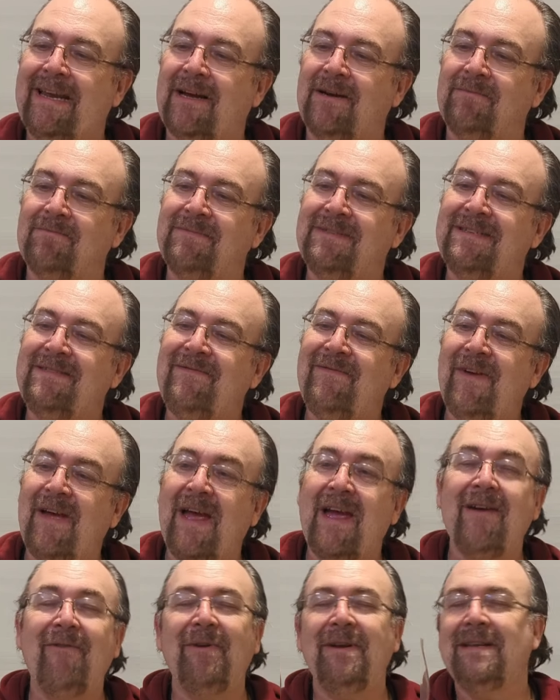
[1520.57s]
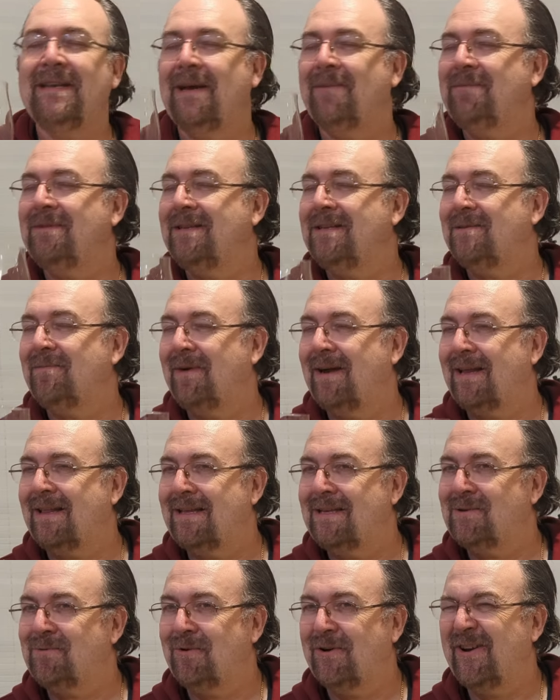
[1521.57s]
I'm very tempted to make
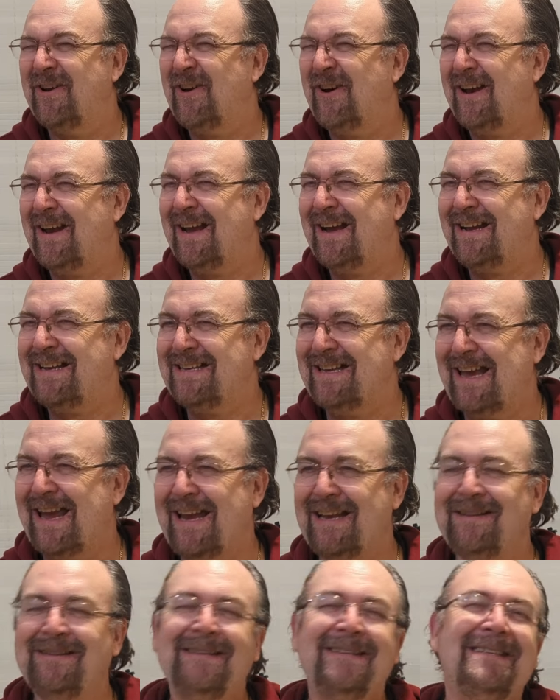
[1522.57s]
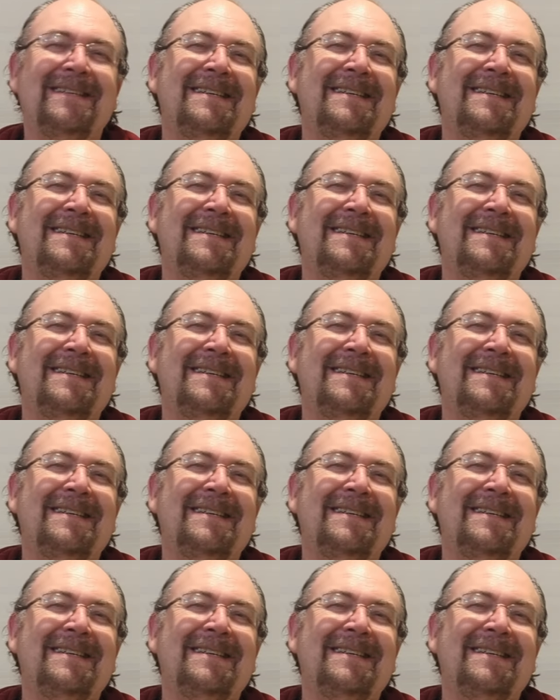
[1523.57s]
this one a 9 out of 10.